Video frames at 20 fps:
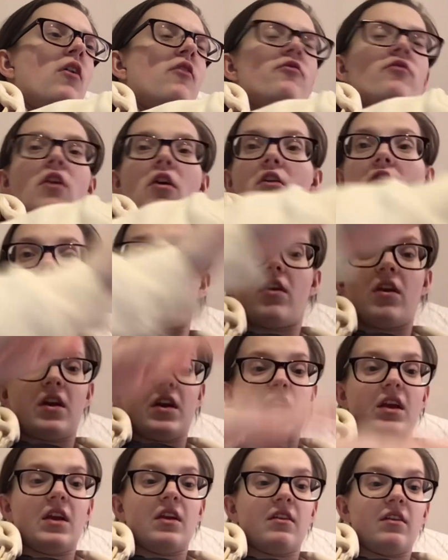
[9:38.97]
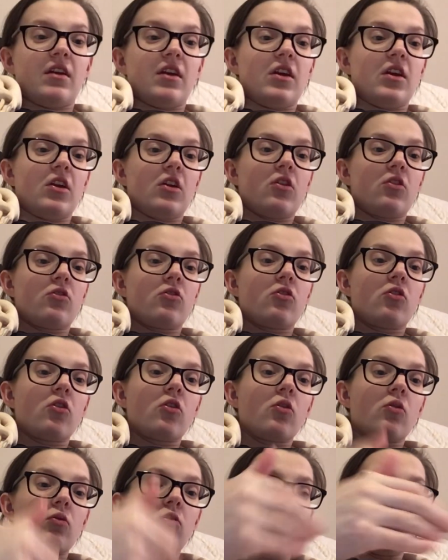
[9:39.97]
very, very easy to
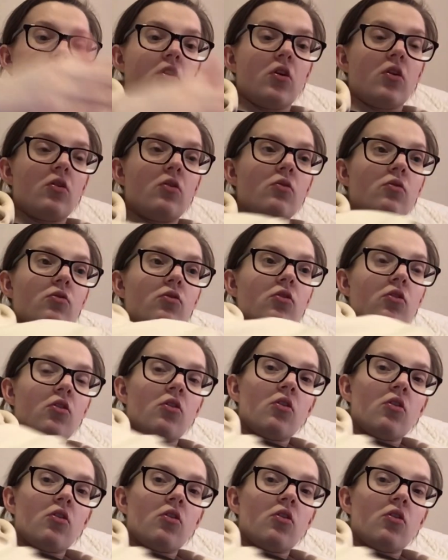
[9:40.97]
use,